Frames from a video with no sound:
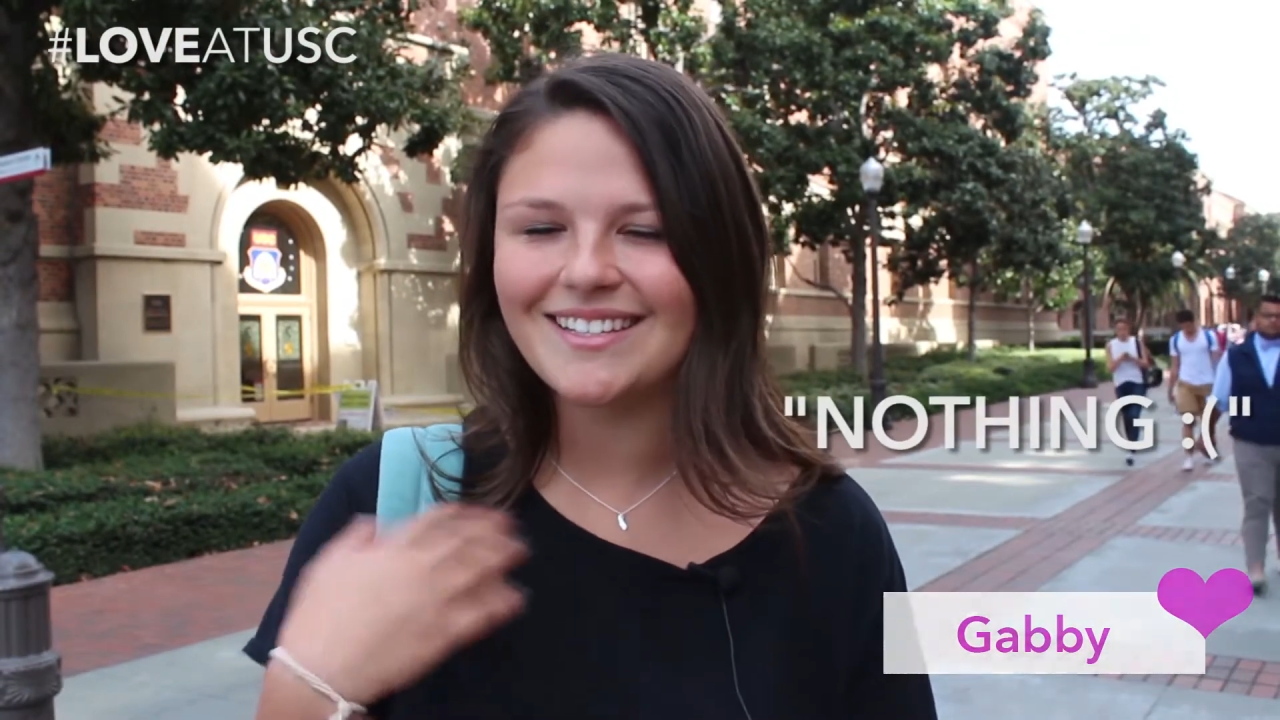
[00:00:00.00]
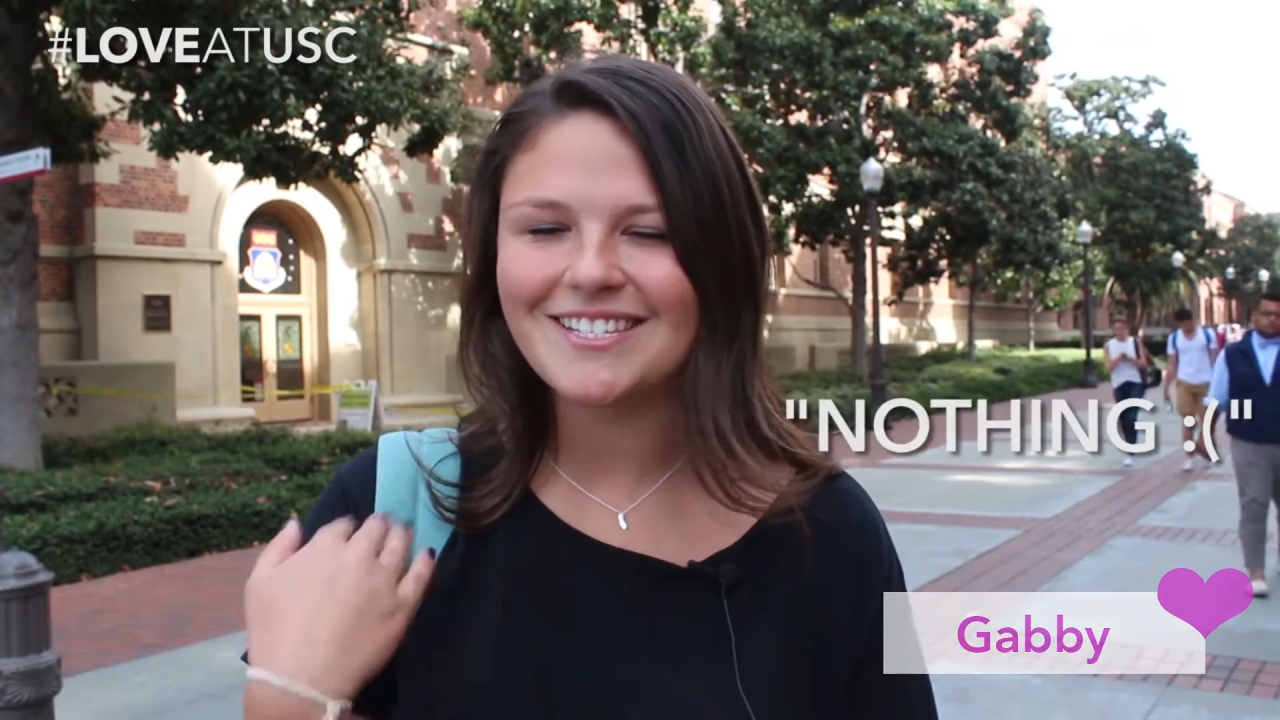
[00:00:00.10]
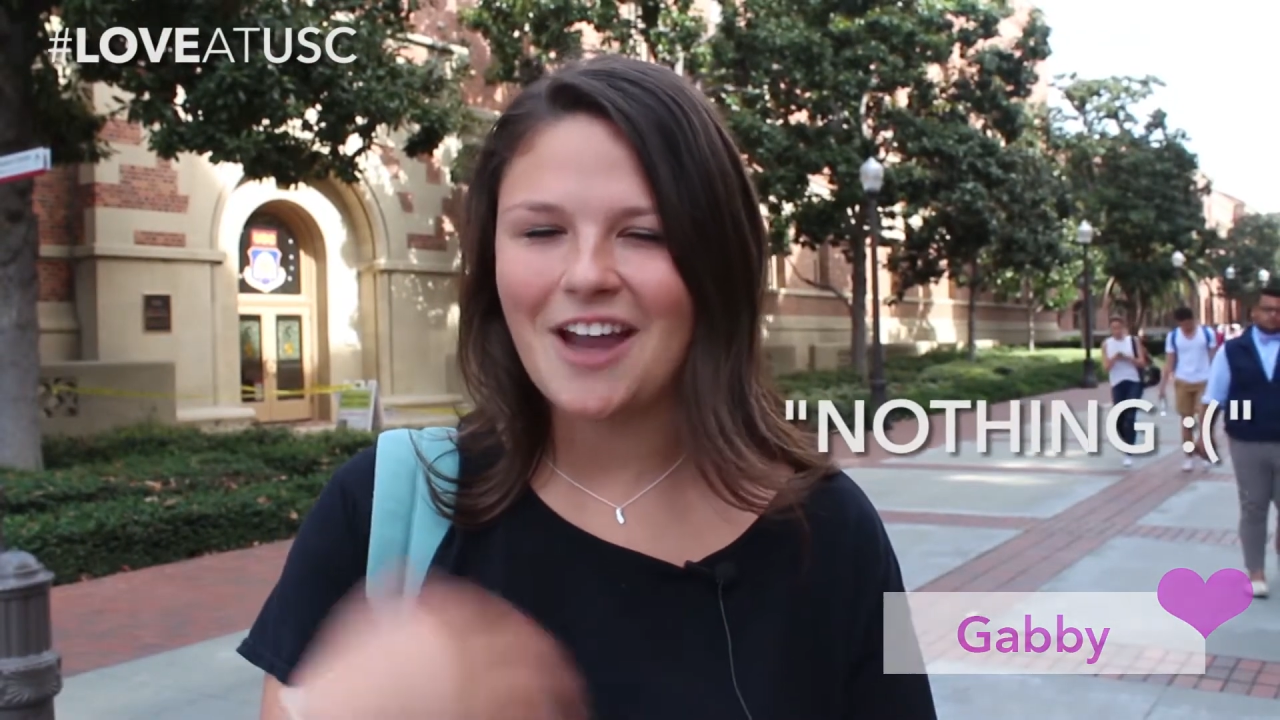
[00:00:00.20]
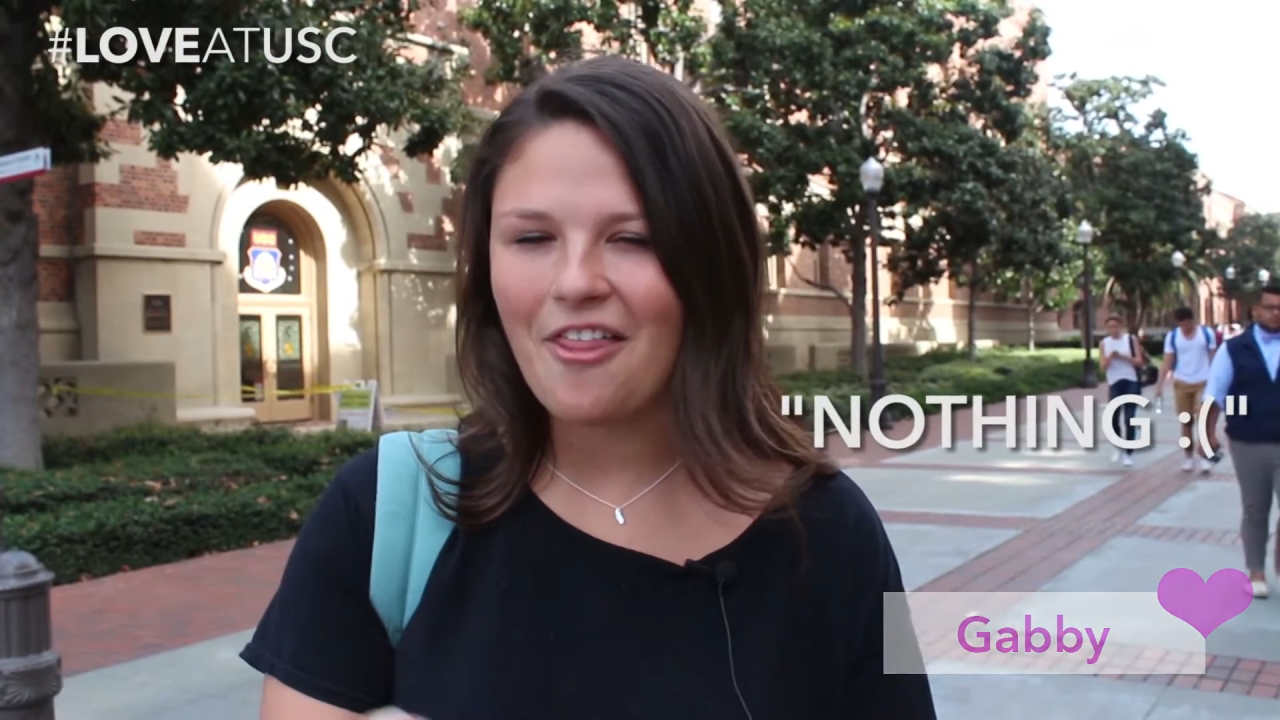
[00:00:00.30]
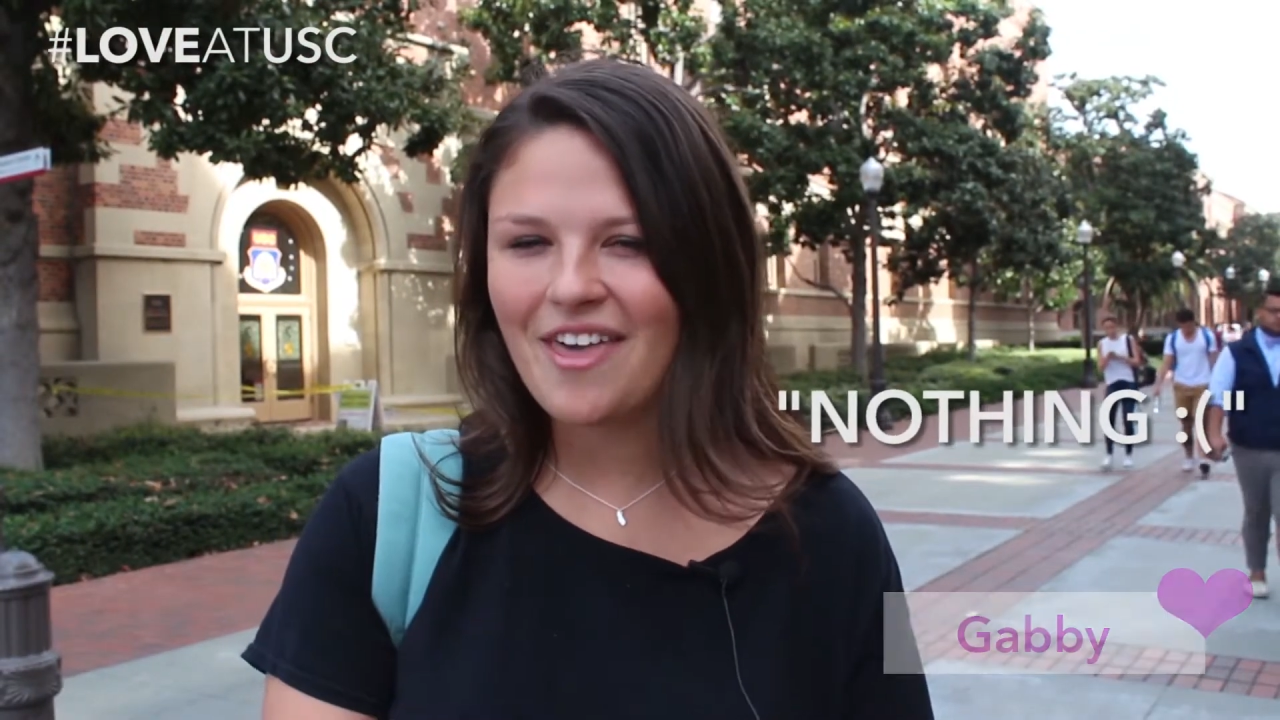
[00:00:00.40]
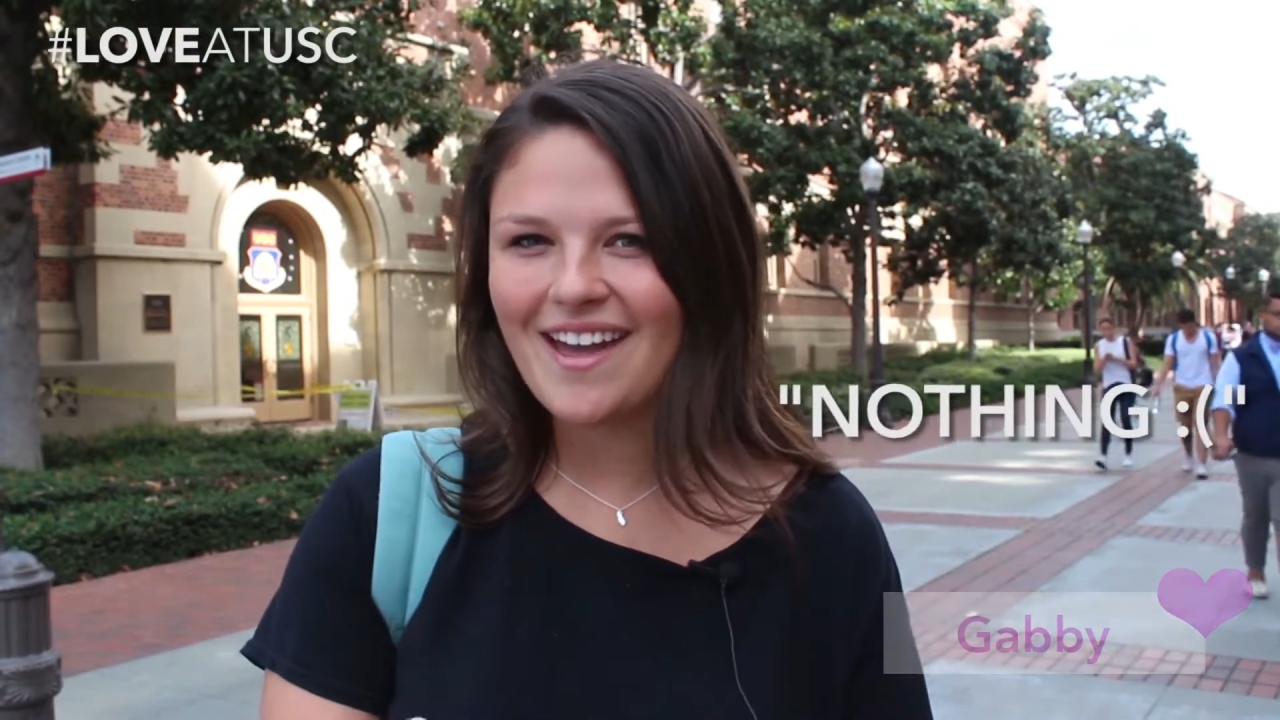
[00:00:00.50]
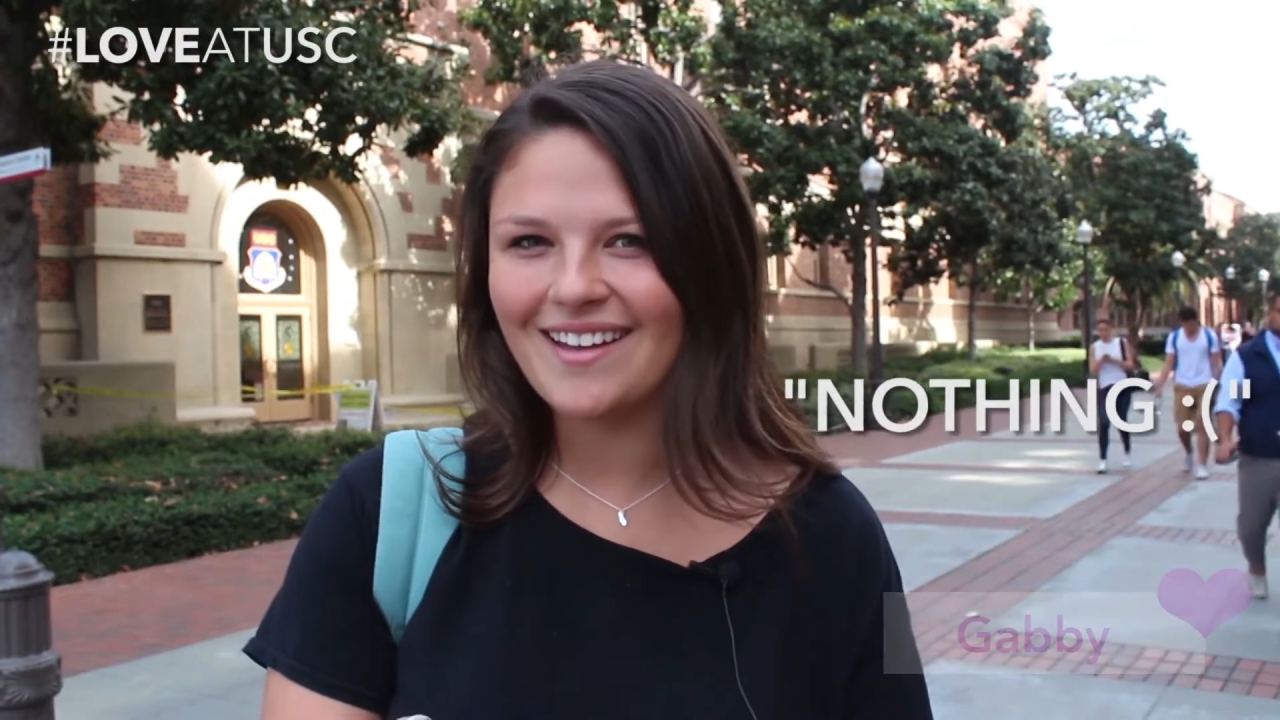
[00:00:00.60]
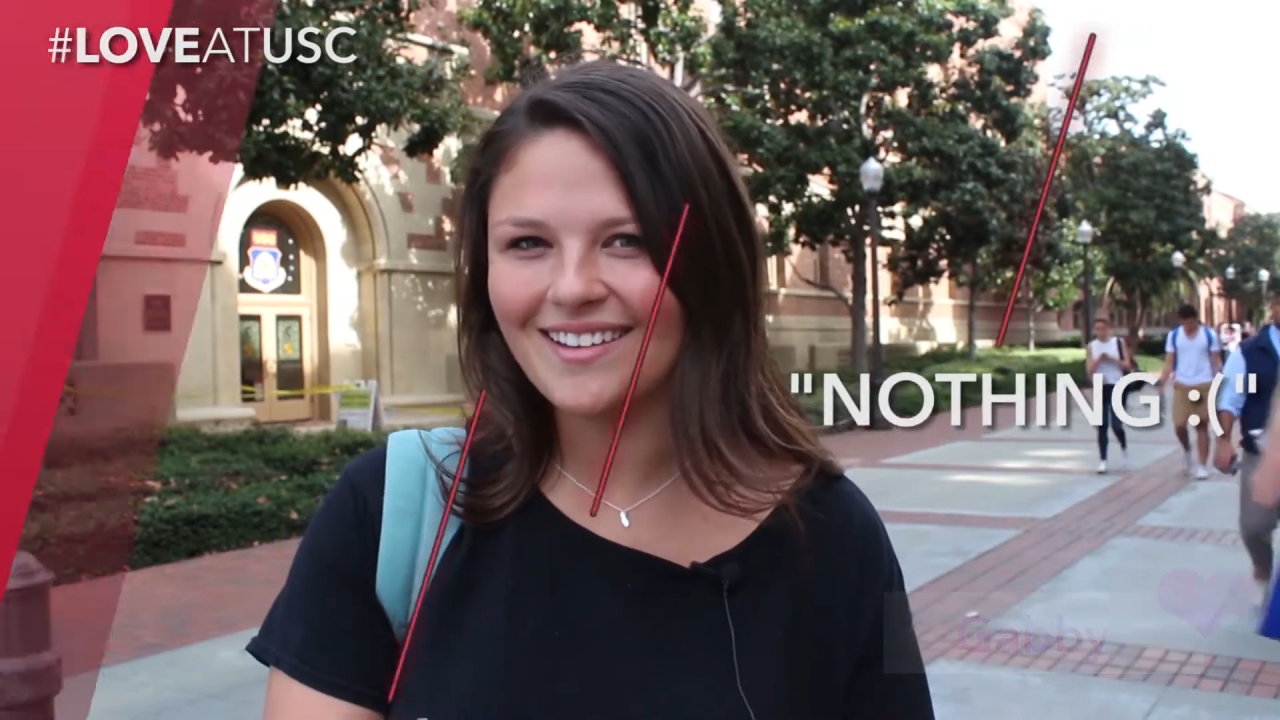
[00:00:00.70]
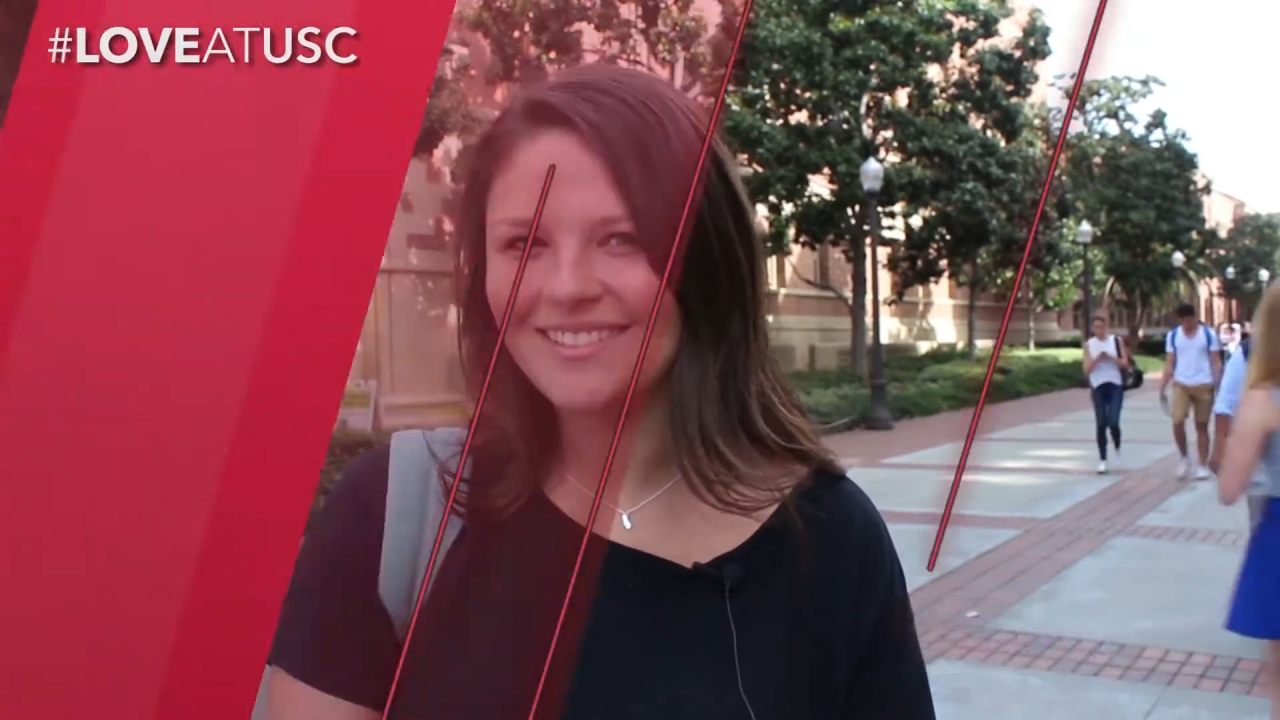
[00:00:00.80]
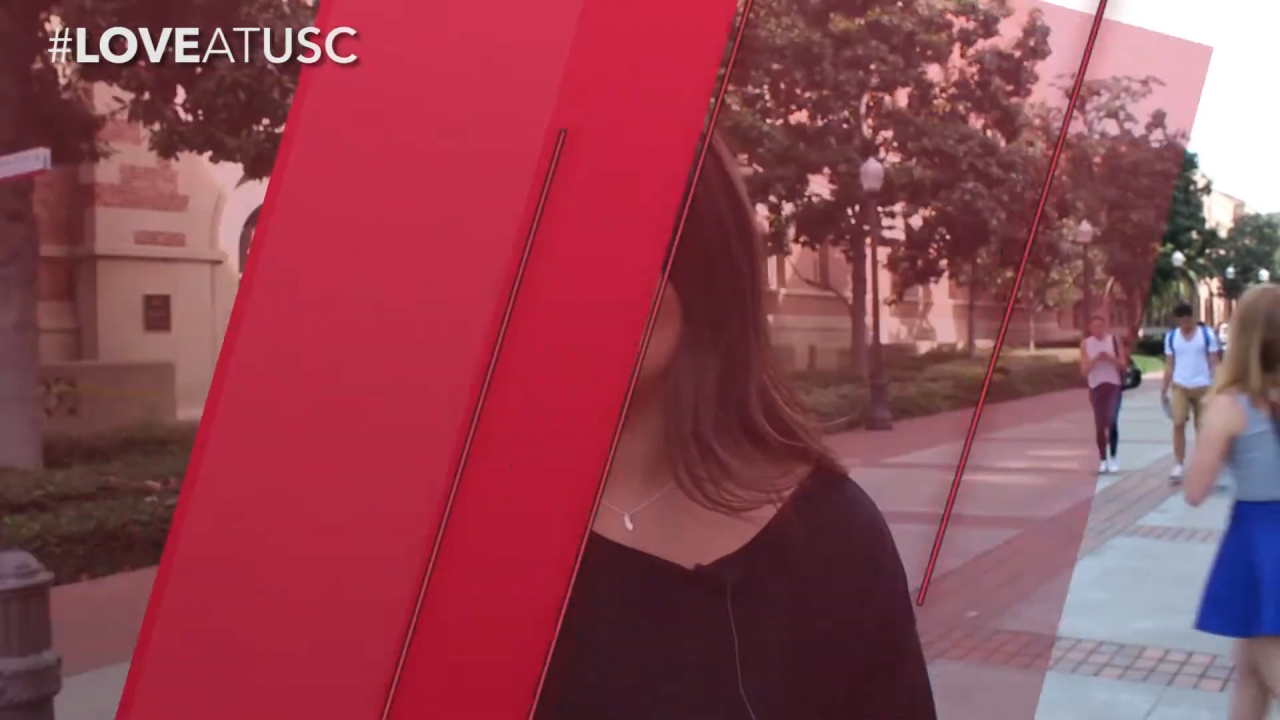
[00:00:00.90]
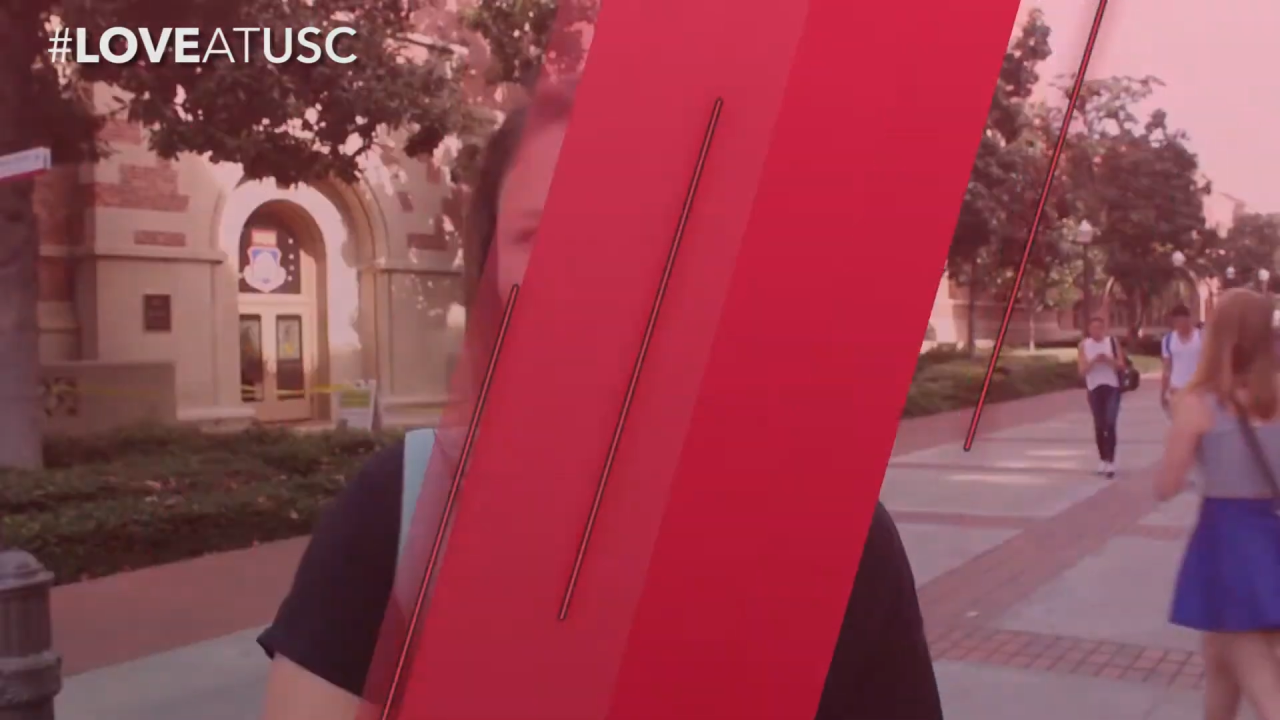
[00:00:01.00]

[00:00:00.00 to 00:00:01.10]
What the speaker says: It's nothing.